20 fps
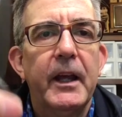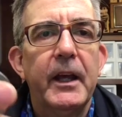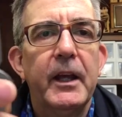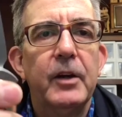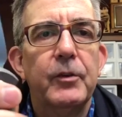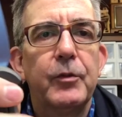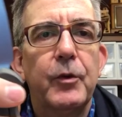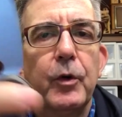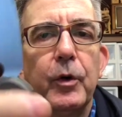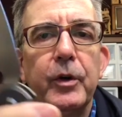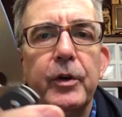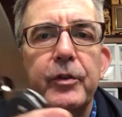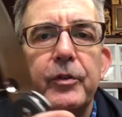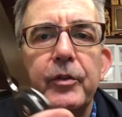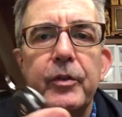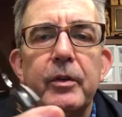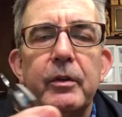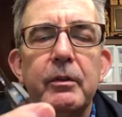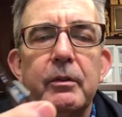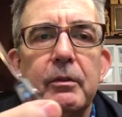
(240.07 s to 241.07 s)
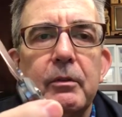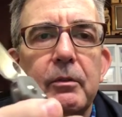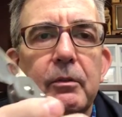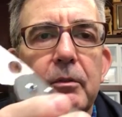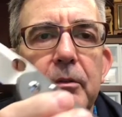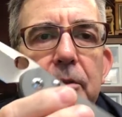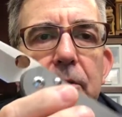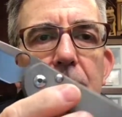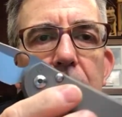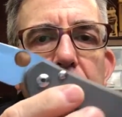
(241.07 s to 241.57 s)
And of course,
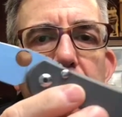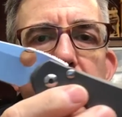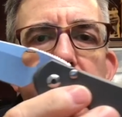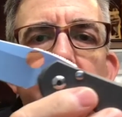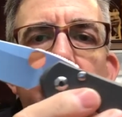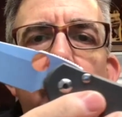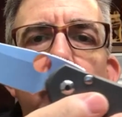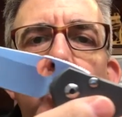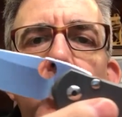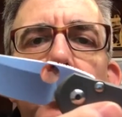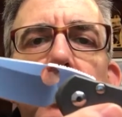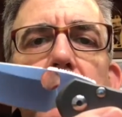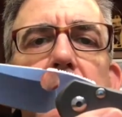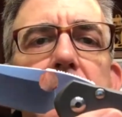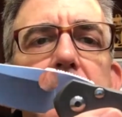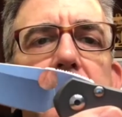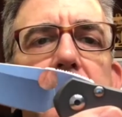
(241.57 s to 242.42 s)
with the hole,